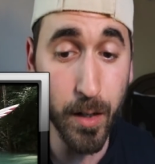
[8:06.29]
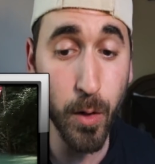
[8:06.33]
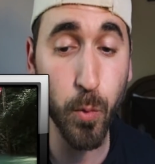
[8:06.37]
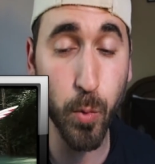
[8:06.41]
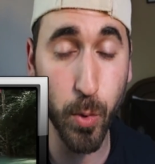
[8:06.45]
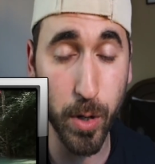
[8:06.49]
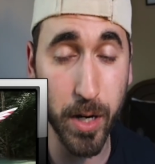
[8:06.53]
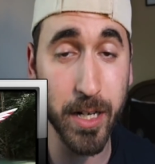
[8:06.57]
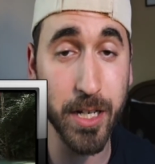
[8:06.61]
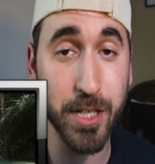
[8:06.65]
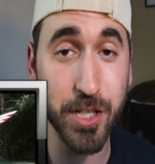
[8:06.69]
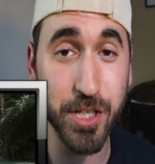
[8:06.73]

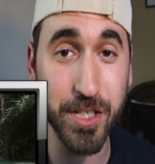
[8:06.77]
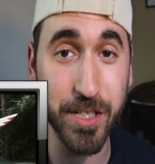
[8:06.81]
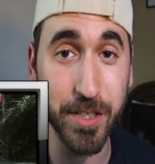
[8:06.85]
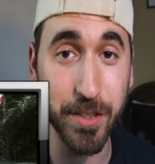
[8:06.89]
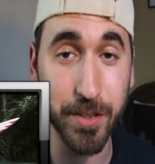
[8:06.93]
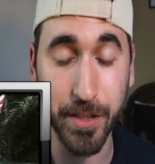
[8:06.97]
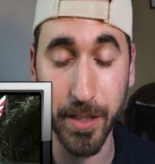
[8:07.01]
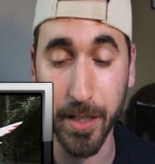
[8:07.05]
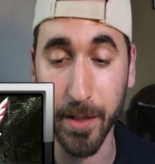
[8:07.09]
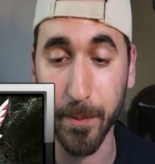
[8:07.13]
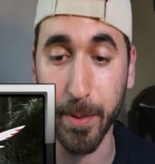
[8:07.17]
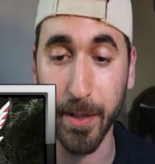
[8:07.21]
We're going to
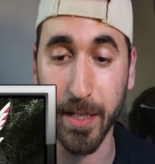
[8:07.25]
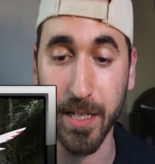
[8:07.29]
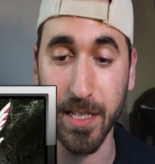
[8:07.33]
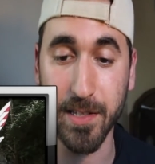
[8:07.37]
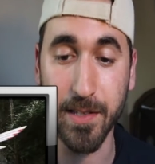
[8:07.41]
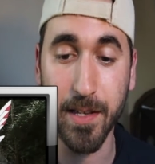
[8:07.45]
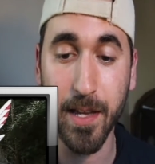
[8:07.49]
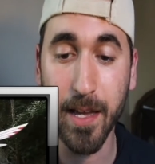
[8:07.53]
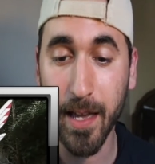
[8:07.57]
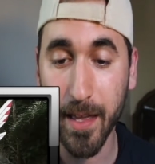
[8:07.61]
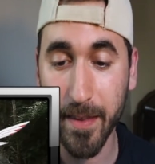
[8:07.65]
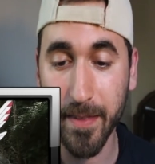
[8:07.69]
shield here
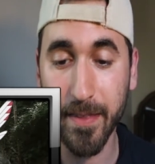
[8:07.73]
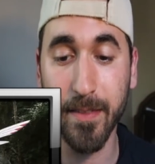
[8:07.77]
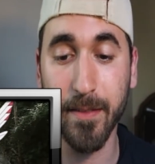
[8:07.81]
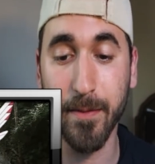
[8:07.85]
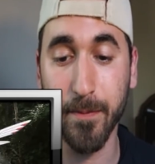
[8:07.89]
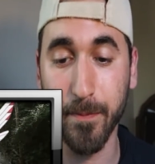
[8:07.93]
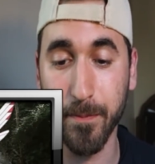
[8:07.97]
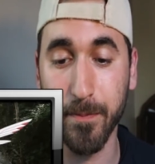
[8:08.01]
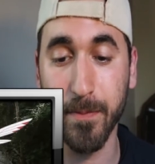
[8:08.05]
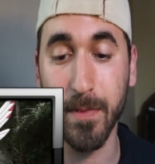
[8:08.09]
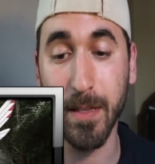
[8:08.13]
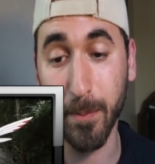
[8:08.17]
because
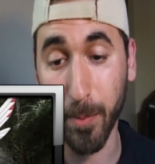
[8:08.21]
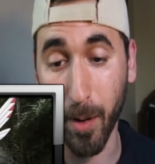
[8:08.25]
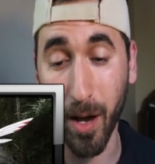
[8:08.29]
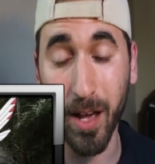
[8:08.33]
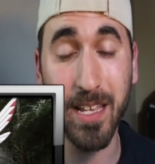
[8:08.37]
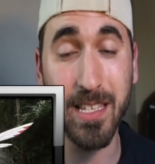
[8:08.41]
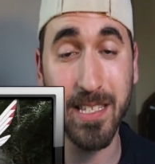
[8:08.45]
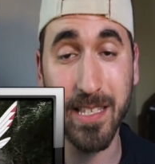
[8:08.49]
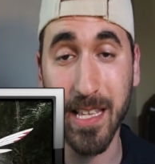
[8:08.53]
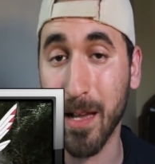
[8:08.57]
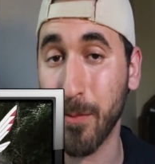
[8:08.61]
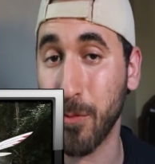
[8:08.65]

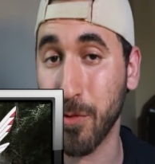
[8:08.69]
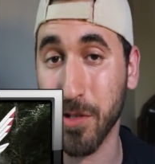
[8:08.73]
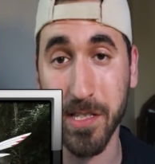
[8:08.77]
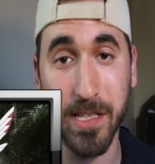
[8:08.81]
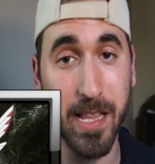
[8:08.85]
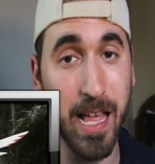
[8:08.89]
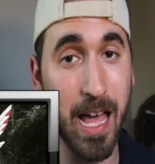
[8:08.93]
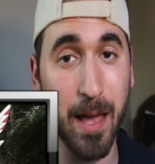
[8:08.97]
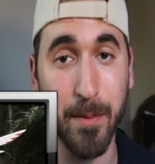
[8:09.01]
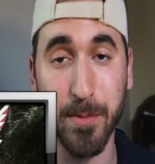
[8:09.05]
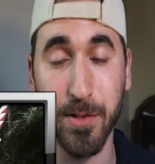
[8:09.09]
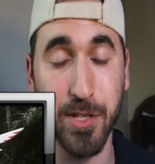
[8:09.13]
Body Slam with
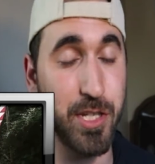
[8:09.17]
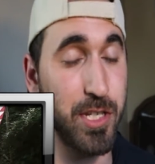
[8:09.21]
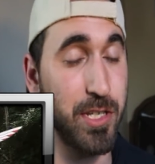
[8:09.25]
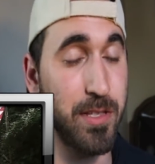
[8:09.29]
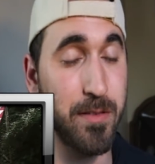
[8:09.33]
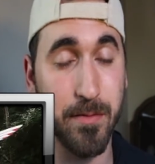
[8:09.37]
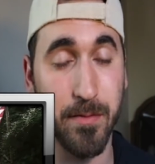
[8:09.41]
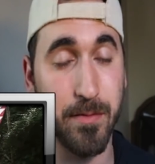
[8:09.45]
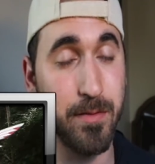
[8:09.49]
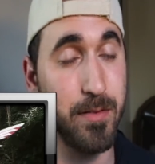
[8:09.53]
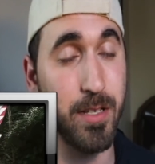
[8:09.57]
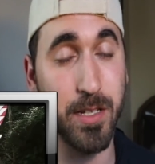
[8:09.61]
Stab is
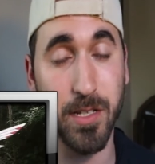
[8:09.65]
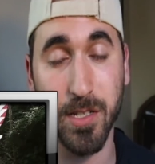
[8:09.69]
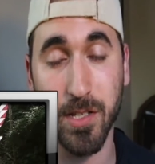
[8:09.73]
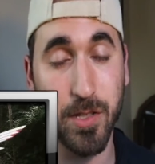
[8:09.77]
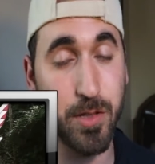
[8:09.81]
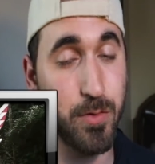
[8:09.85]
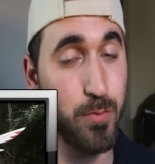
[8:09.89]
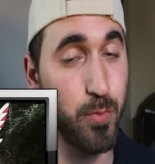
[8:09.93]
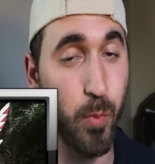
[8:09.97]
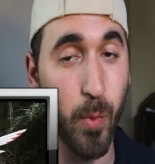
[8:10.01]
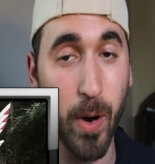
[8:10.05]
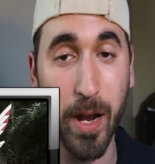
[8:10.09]
just
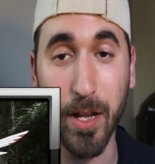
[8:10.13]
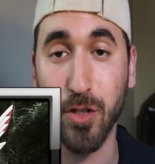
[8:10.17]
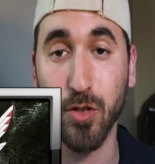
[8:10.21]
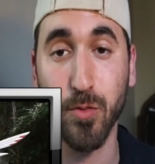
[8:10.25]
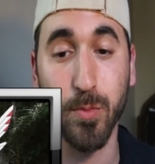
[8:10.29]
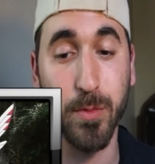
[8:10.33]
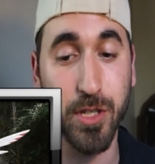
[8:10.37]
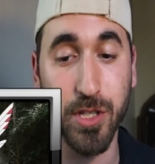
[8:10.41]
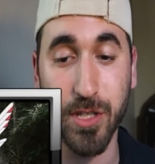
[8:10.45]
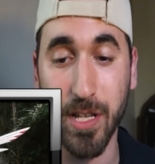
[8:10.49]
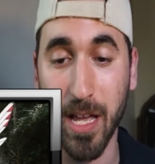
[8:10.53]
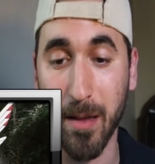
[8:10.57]
does way too
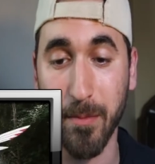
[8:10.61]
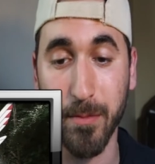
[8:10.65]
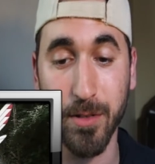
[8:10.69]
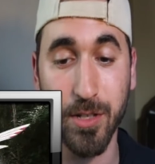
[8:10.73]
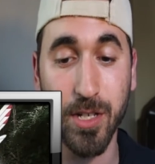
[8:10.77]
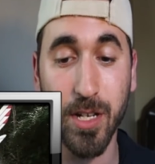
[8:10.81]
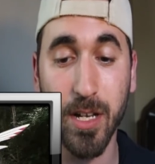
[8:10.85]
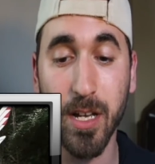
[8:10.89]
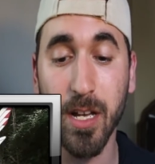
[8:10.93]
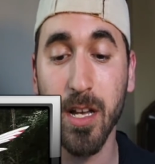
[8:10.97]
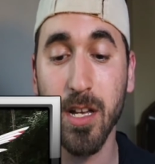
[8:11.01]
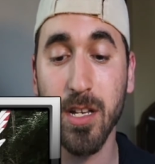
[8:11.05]
much
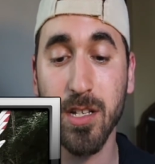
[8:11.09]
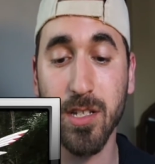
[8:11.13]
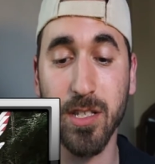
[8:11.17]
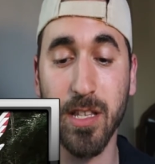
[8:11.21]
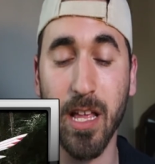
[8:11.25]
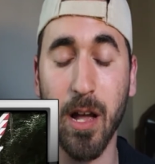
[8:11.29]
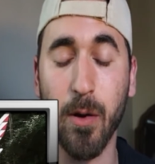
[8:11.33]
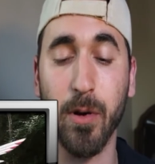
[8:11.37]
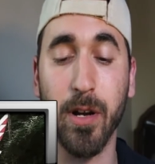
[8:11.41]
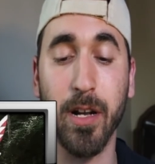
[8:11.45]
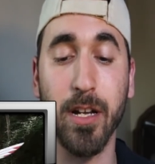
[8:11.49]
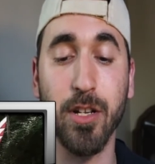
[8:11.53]
damage. So
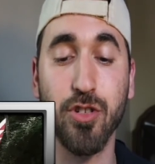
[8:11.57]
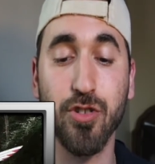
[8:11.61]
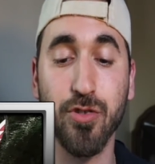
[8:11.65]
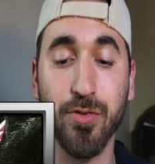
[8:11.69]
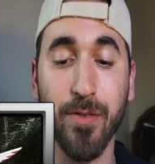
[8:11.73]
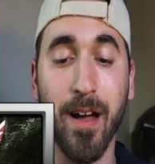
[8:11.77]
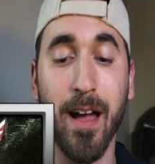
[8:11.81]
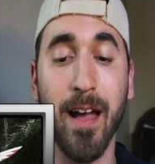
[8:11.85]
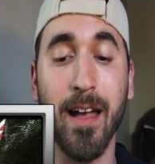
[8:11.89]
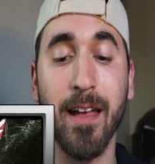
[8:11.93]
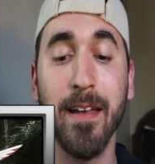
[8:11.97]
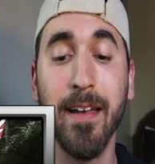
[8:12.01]
now we're going to
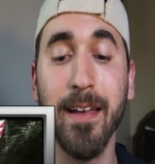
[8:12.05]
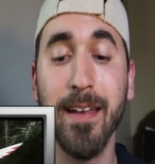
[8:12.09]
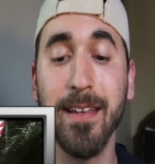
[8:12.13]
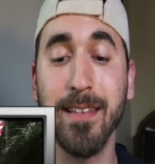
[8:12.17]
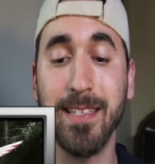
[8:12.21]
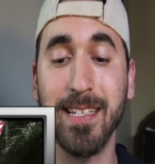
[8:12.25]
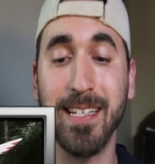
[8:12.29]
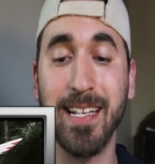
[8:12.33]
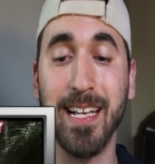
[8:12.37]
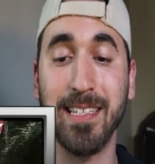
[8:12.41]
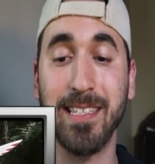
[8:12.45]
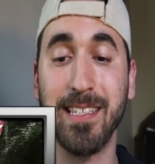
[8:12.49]
try
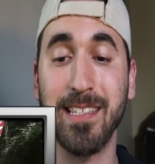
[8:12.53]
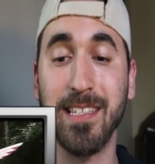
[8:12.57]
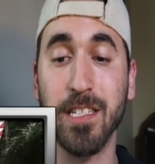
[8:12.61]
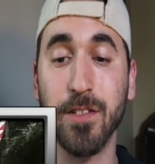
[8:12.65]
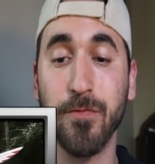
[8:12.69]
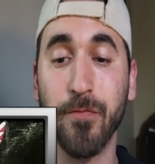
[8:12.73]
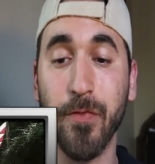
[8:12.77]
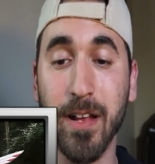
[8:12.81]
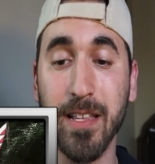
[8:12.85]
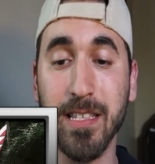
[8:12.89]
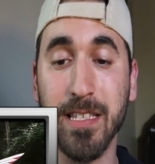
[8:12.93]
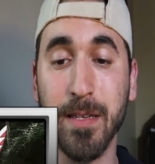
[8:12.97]
to get to this
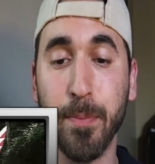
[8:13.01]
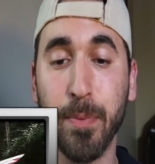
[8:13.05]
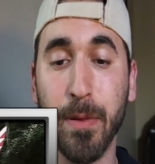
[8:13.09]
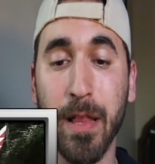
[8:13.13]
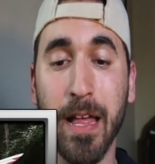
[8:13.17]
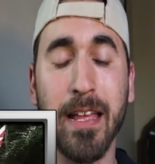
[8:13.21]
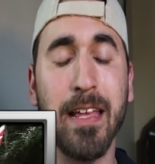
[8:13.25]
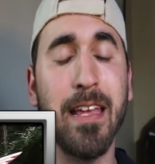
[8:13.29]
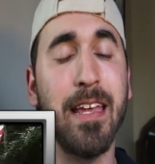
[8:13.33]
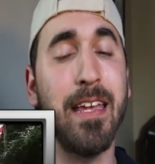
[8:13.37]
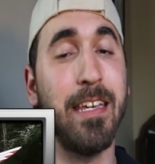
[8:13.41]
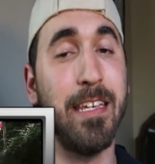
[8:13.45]
Frenzy
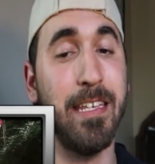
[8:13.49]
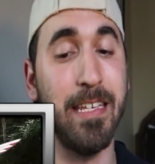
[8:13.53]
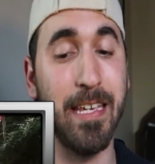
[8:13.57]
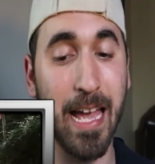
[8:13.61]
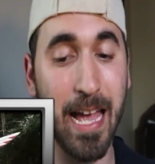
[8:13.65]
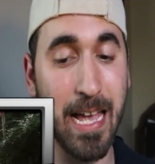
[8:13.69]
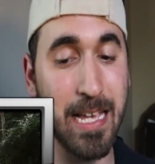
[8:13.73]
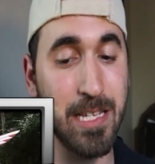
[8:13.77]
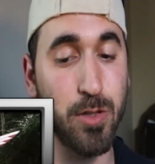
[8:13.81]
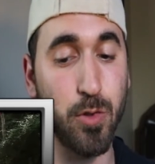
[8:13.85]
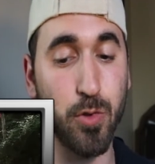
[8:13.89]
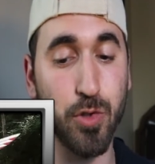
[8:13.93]
Plant. He
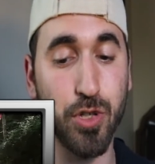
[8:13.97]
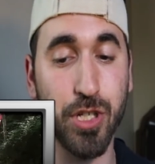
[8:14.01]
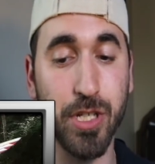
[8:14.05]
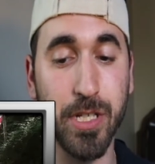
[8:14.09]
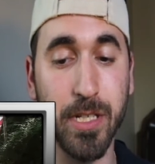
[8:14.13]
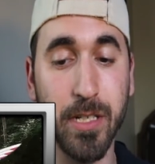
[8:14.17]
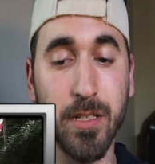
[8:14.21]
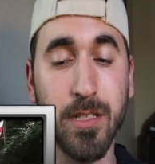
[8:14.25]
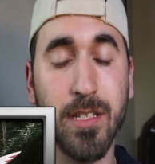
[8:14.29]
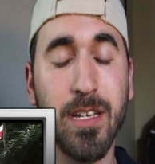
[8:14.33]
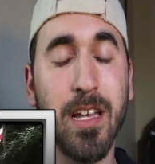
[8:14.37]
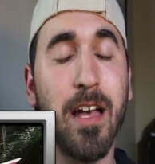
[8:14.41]
has no
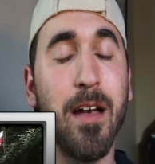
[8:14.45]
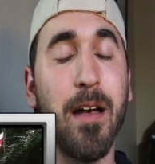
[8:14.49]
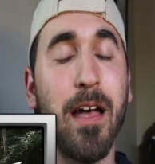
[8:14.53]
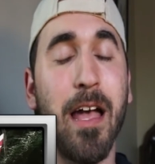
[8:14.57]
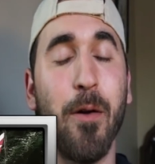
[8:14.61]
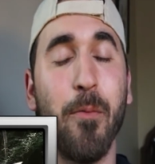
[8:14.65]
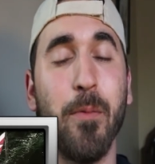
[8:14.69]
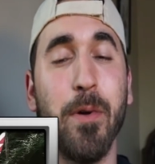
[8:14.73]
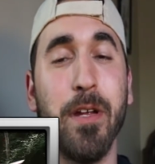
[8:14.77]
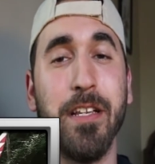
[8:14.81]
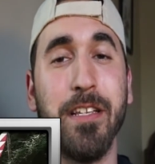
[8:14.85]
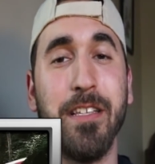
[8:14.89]
shields,
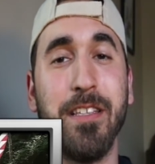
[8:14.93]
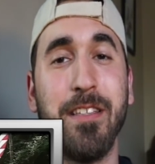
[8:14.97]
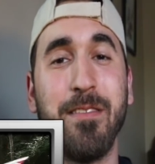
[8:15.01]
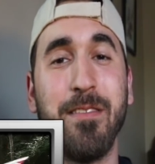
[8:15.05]
and